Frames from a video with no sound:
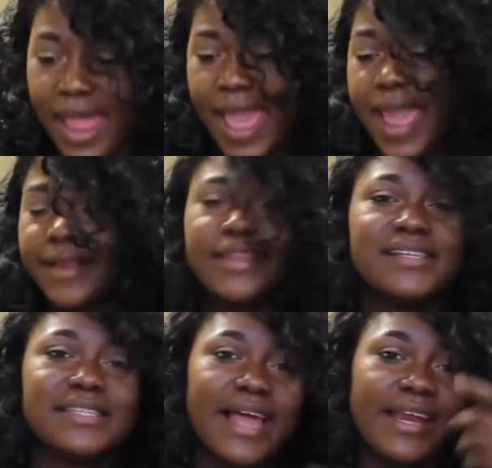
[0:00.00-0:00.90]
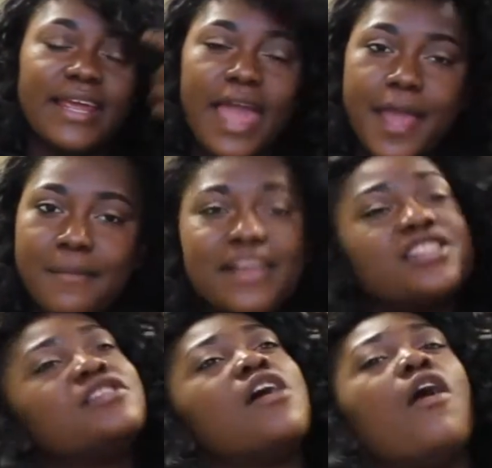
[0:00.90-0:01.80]
And this lady came and
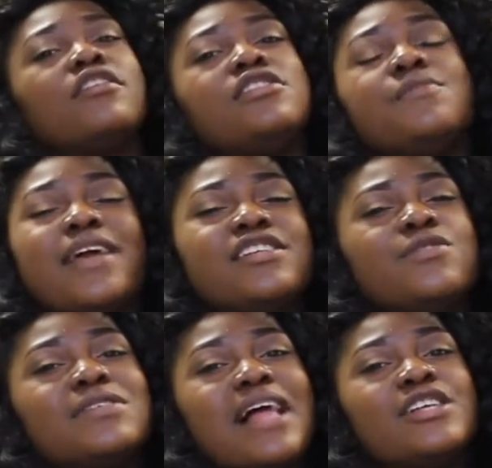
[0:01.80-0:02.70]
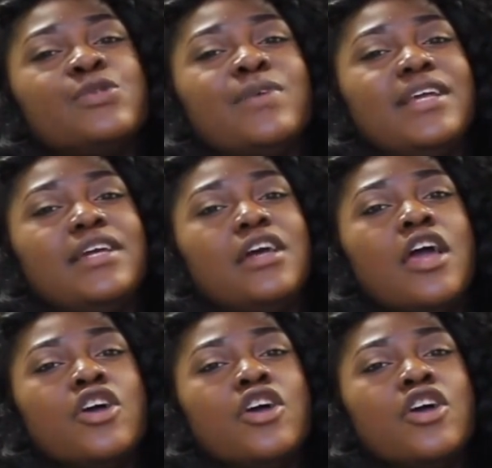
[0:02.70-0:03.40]
she talked to me and she was like, sweetie,